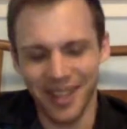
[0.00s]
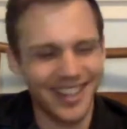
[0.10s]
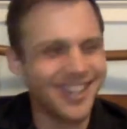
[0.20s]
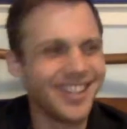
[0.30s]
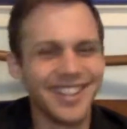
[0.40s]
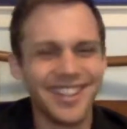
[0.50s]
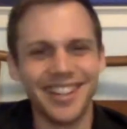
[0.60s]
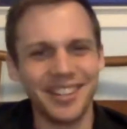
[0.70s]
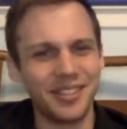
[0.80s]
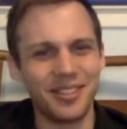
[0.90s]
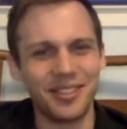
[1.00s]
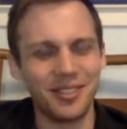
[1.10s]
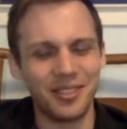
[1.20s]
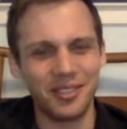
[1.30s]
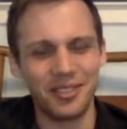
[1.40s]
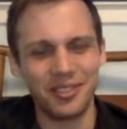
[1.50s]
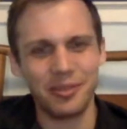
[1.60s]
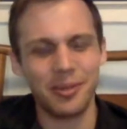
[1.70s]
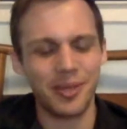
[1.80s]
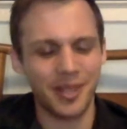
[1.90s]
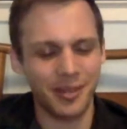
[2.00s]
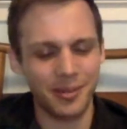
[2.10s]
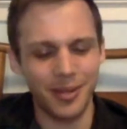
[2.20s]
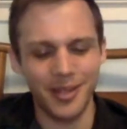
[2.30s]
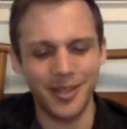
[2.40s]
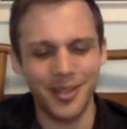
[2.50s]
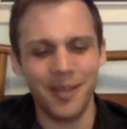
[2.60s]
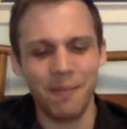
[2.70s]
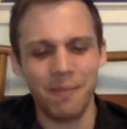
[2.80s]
man. Mm-hmm. there, there, there's so many that come to mind.